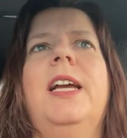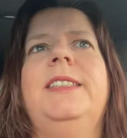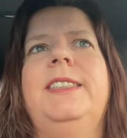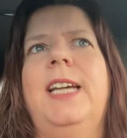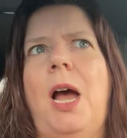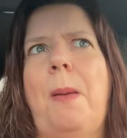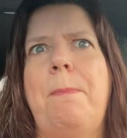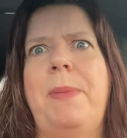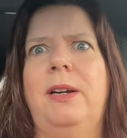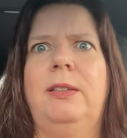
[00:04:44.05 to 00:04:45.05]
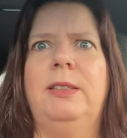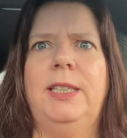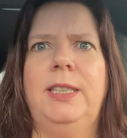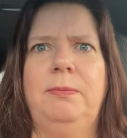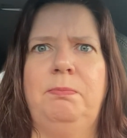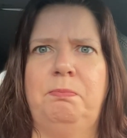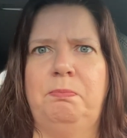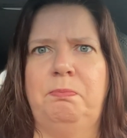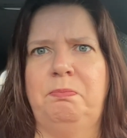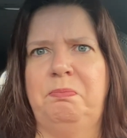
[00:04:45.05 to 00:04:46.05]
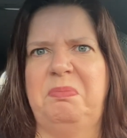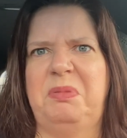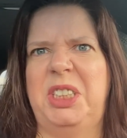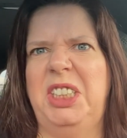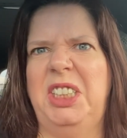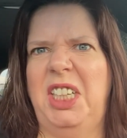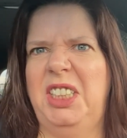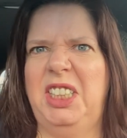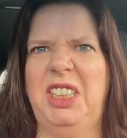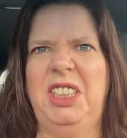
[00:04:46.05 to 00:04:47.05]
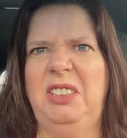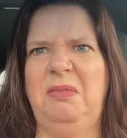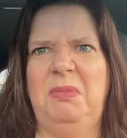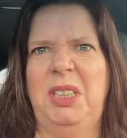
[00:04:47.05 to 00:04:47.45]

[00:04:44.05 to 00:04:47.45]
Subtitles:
yeah, apparently C19